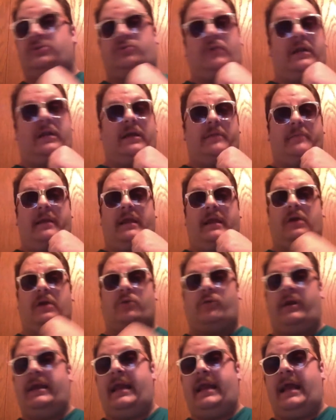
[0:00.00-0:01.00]
trying to make a
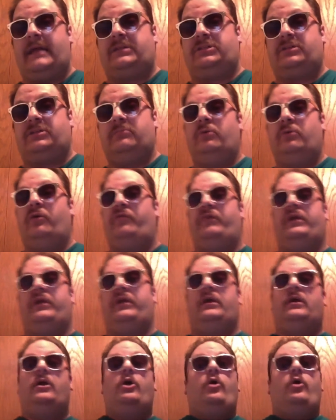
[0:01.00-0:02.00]
great action
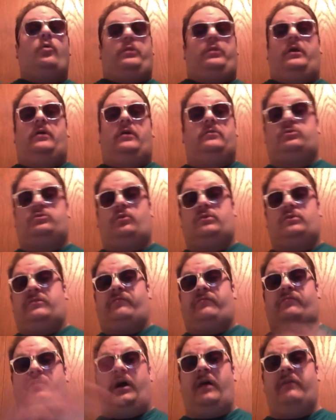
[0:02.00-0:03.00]
movie with all sorts
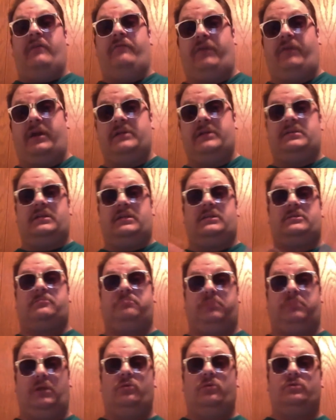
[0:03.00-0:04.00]
of gunfights and
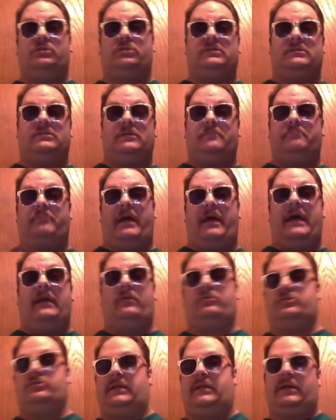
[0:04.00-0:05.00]
explosions and
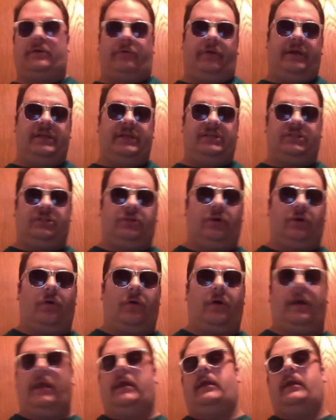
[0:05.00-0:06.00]
battles and a great
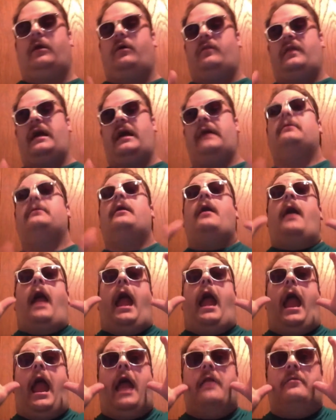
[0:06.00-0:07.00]
story and all that.
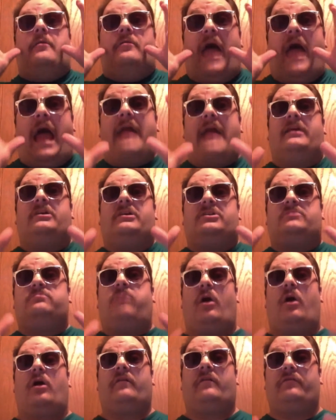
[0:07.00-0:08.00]
And that is
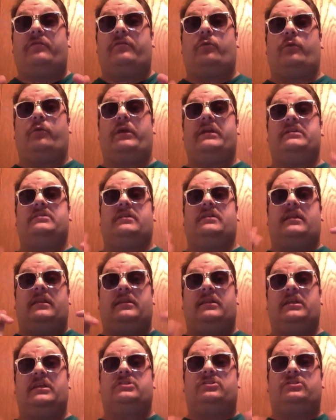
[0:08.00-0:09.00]
part of the reason
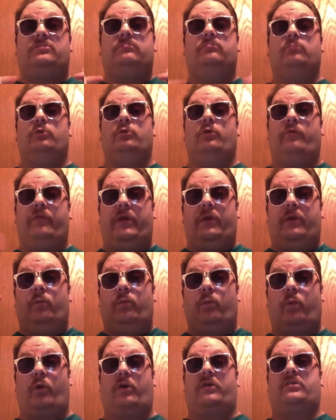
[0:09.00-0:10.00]
this movie
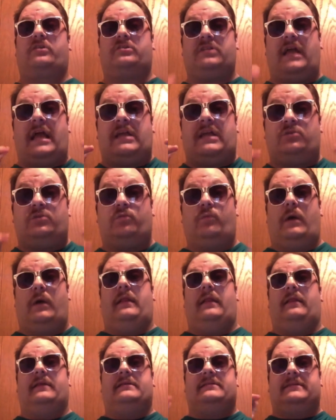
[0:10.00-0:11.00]
works as
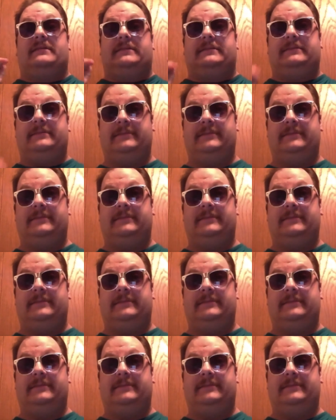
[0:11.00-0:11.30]
well as it